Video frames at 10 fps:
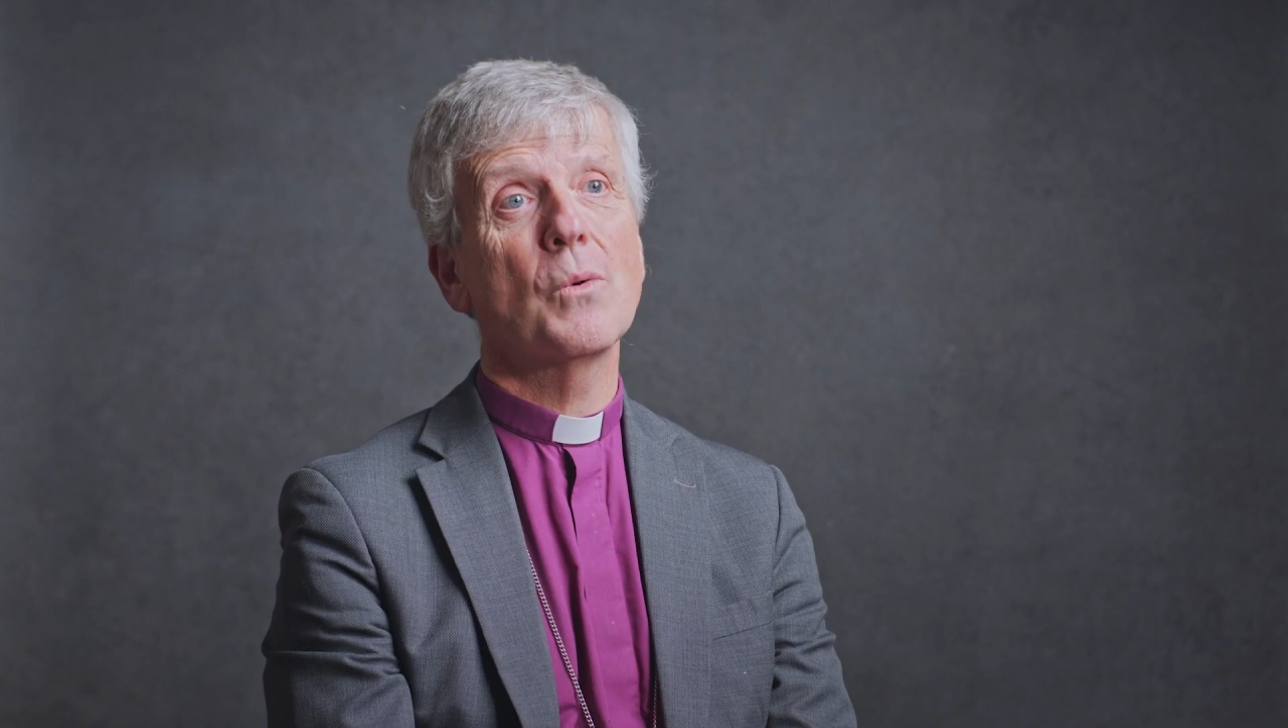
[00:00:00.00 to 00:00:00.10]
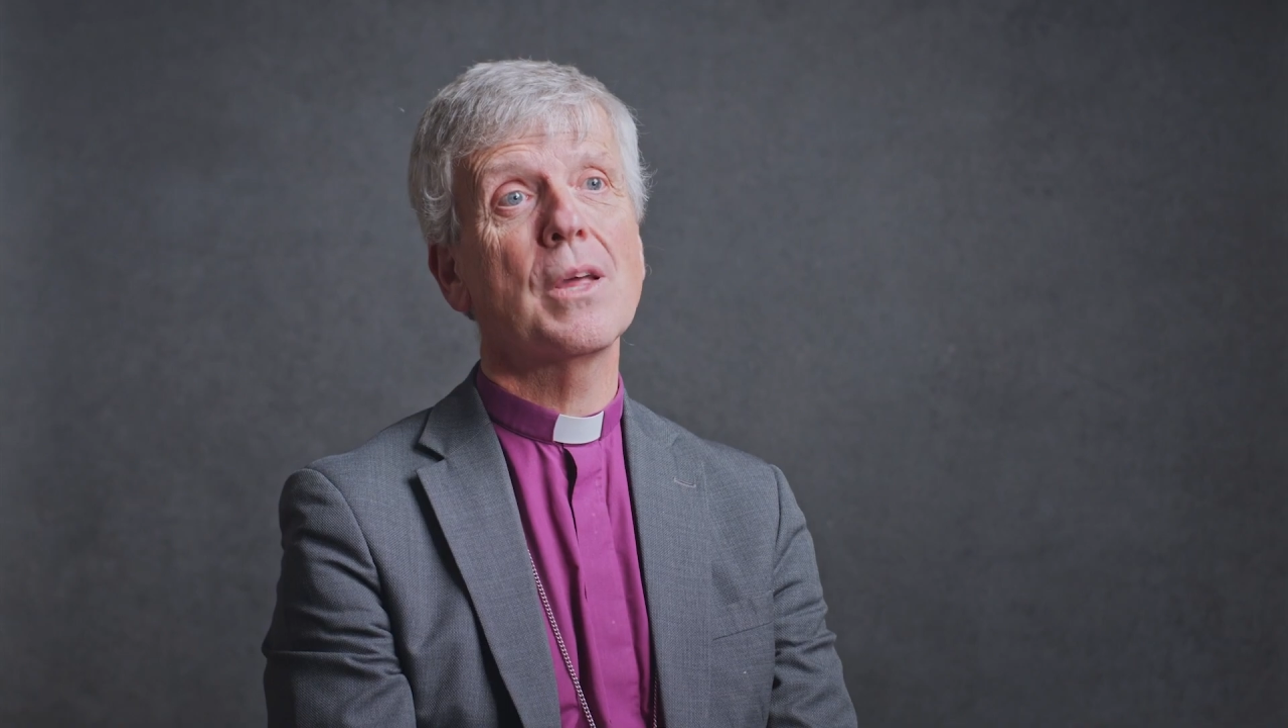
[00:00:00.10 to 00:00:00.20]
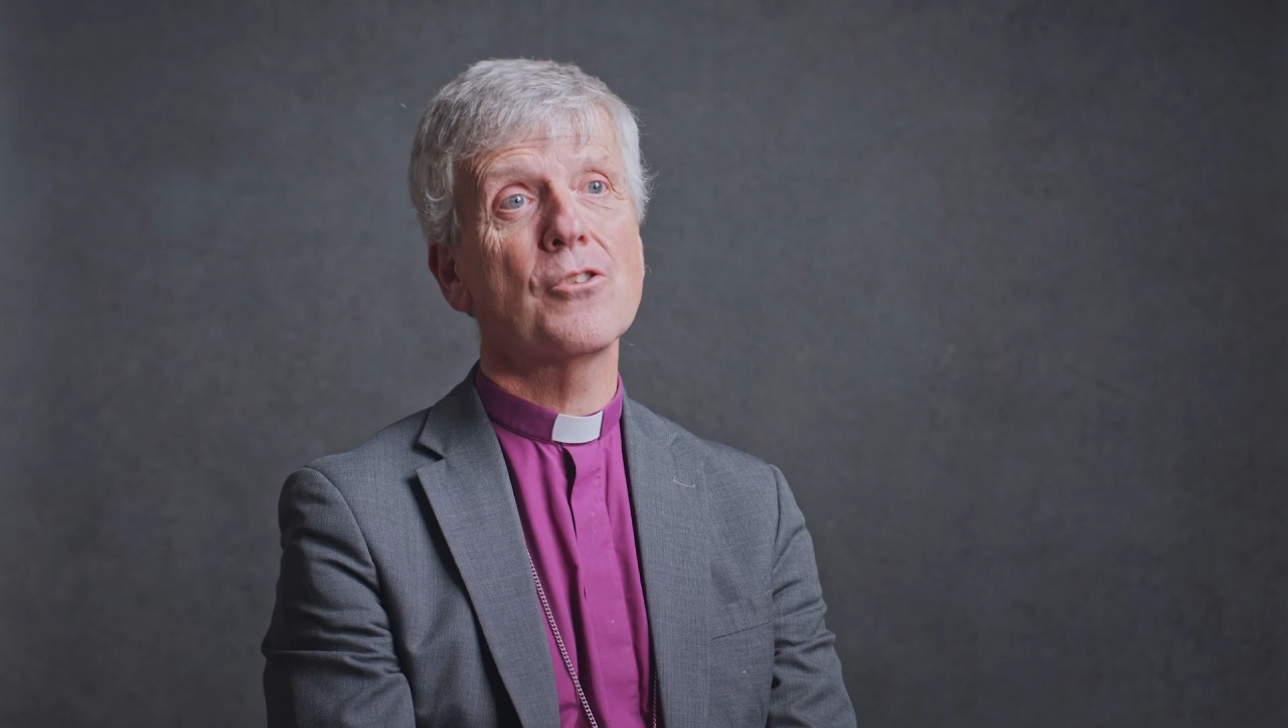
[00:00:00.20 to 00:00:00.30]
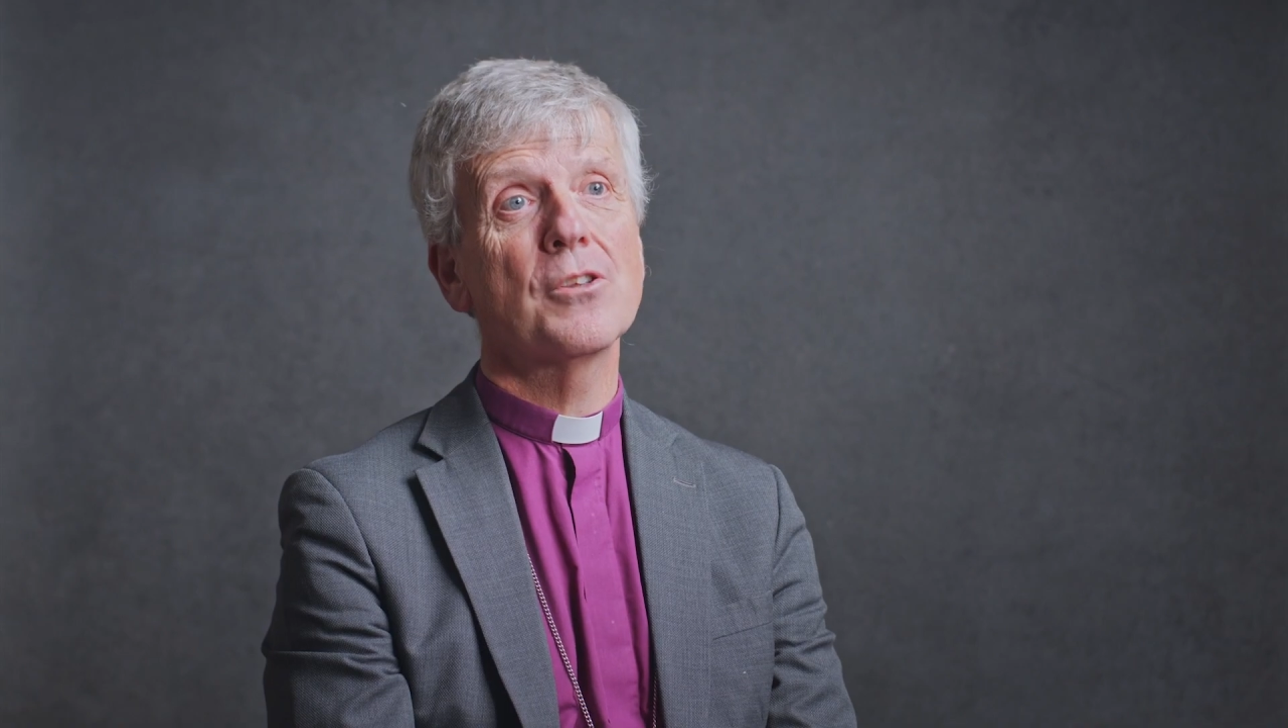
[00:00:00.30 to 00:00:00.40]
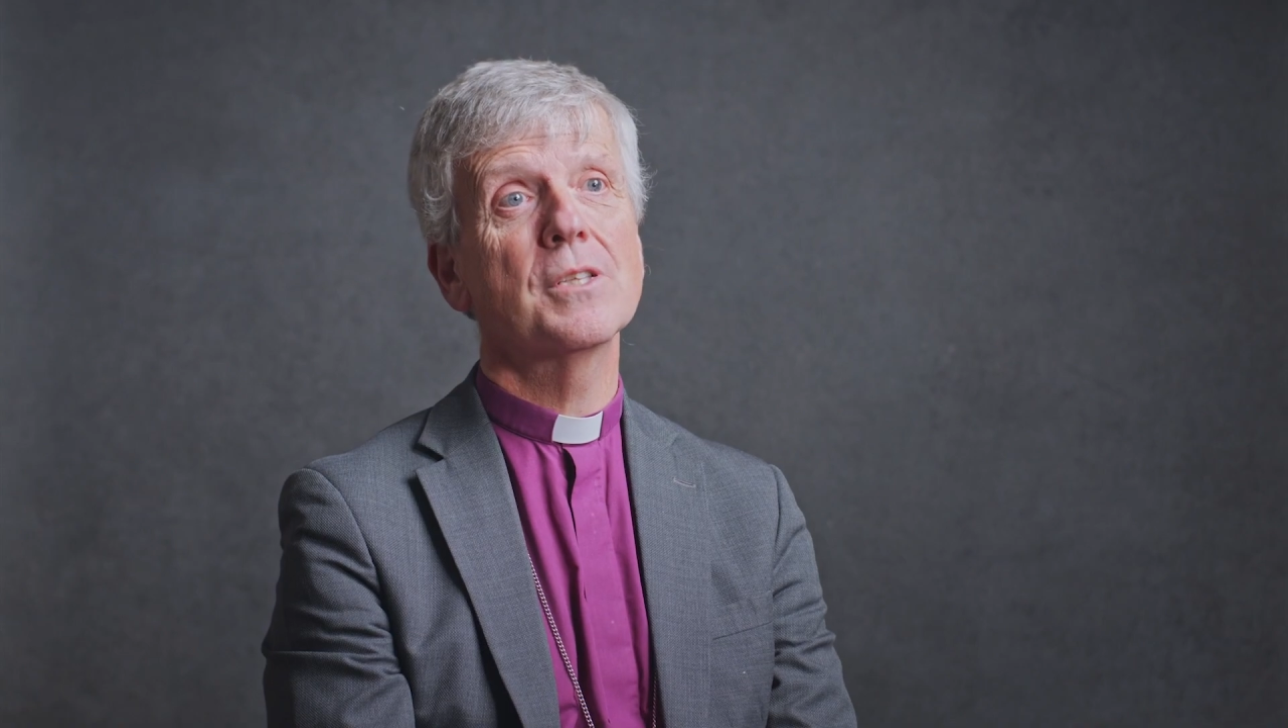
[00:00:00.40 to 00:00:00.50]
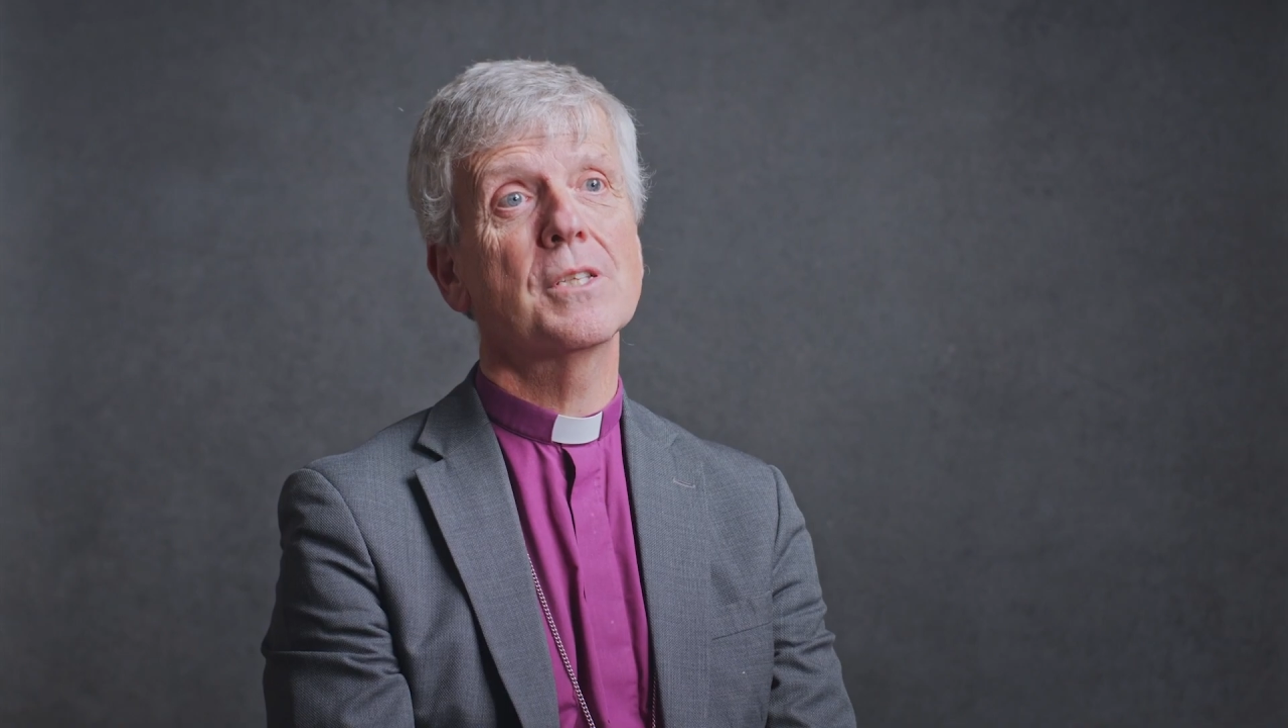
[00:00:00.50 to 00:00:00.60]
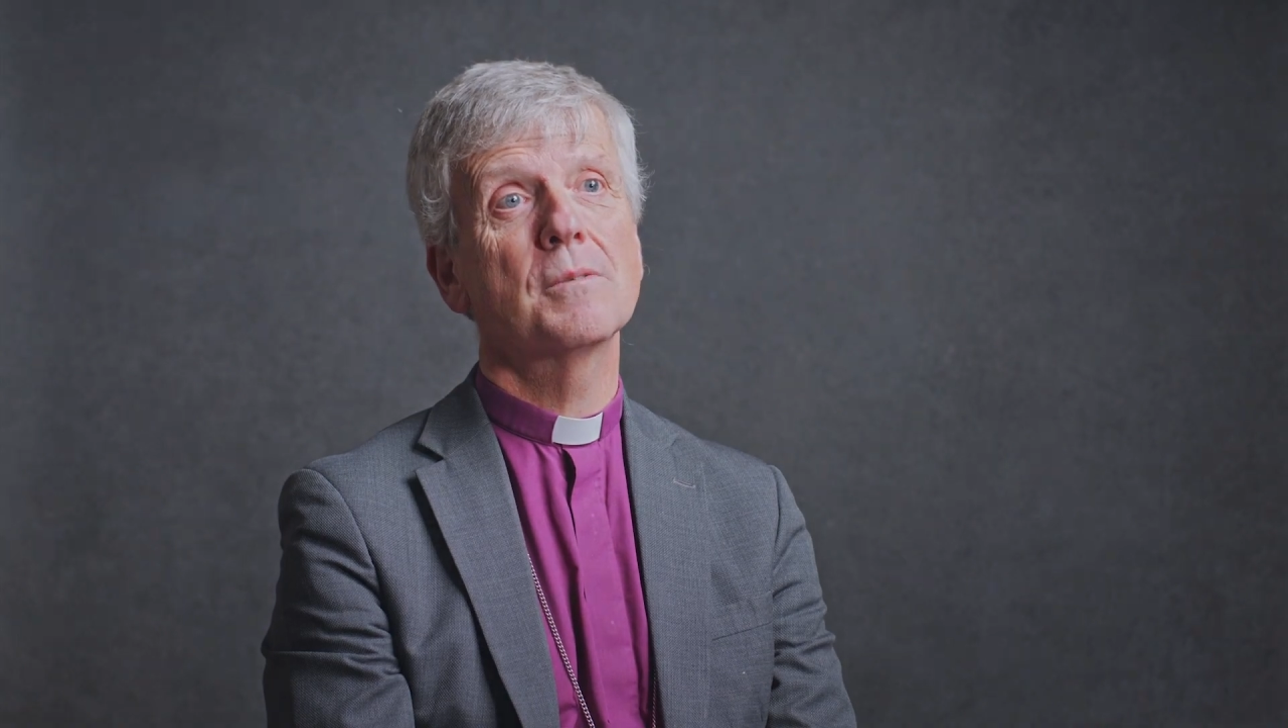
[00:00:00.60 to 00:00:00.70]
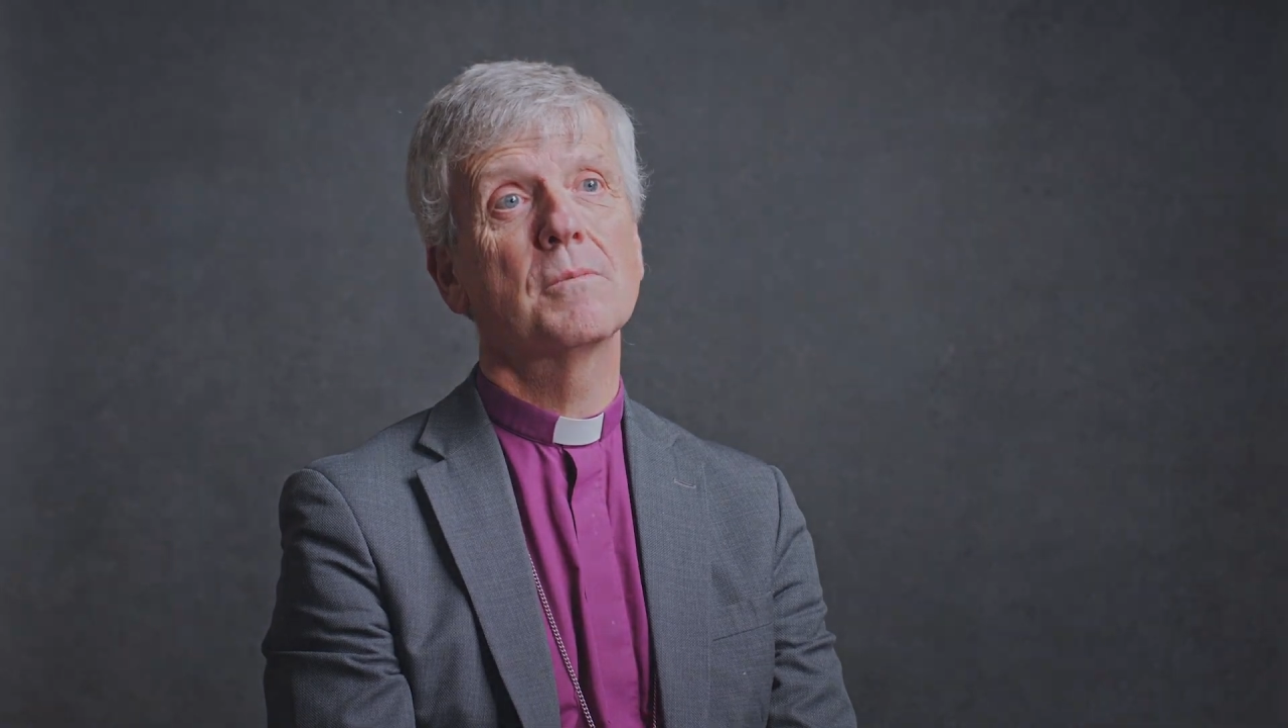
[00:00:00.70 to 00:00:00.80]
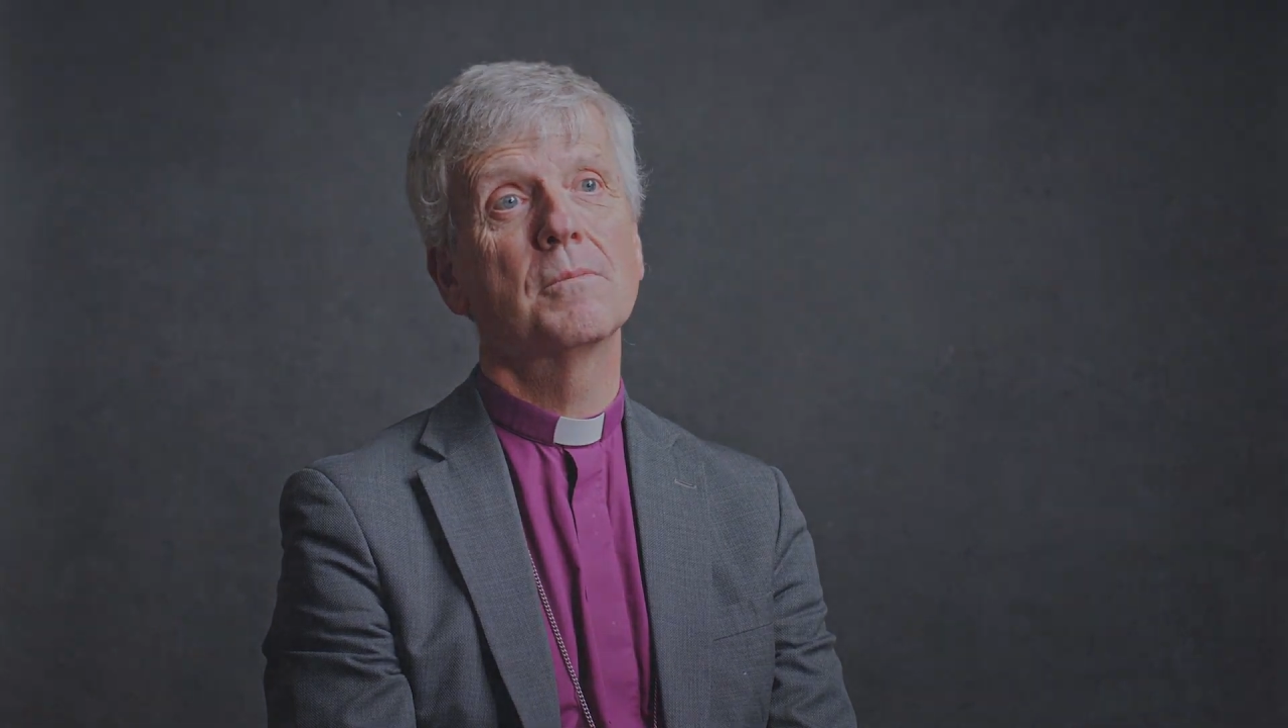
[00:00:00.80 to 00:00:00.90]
questions.